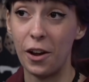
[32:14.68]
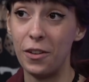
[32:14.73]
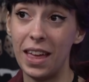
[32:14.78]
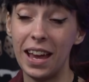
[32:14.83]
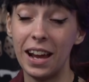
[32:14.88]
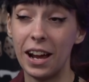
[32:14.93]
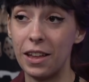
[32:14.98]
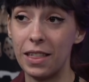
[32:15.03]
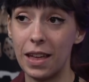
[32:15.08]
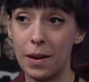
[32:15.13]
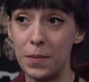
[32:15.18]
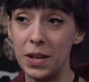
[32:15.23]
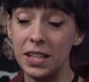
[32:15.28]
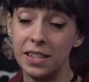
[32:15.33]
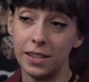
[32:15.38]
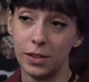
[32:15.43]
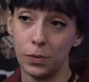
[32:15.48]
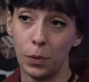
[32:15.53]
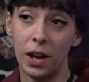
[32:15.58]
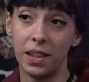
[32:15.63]
there you go, that
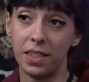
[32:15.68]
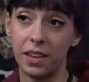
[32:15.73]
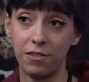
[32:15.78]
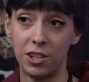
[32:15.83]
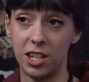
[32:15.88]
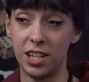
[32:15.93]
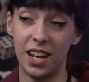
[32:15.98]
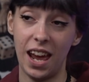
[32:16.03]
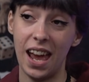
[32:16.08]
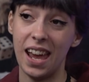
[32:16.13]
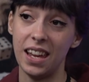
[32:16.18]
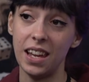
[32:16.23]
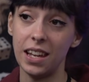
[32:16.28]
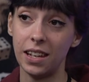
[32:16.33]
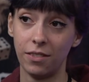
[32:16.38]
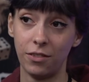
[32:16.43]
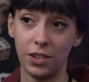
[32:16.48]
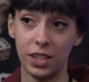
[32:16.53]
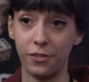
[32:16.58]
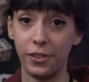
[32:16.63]
means it's worth it to take
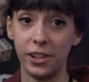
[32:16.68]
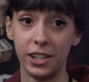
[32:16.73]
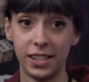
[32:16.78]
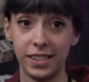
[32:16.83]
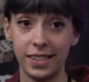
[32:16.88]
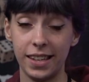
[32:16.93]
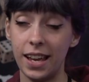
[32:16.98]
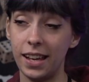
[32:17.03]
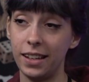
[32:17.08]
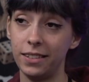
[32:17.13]
if it's fun to say.